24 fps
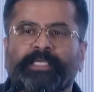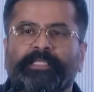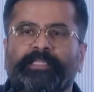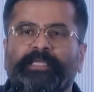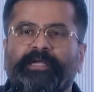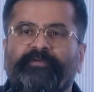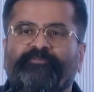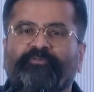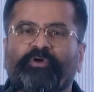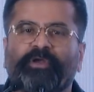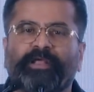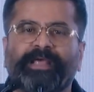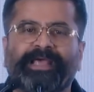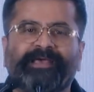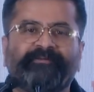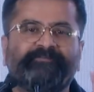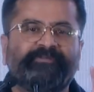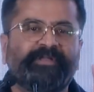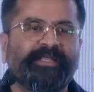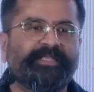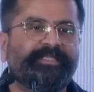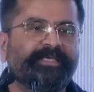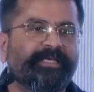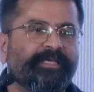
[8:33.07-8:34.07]
that for
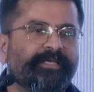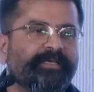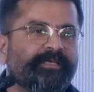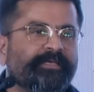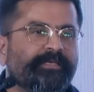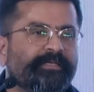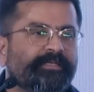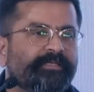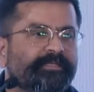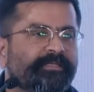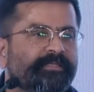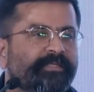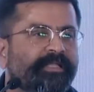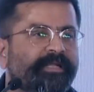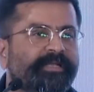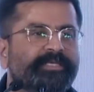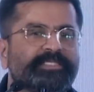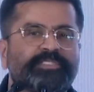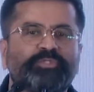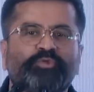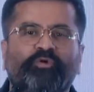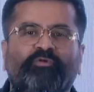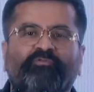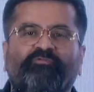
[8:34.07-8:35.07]
everything there
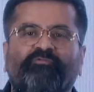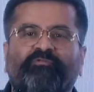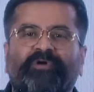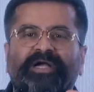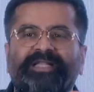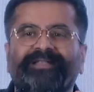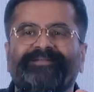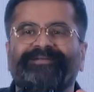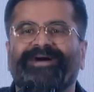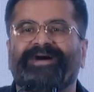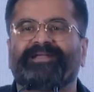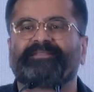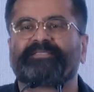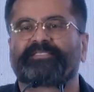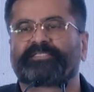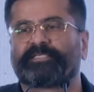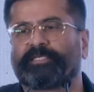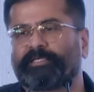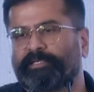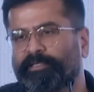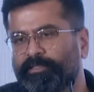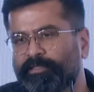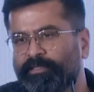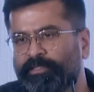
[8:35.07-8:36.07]
is no one
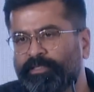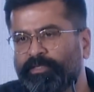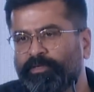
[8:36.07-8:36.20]
answer.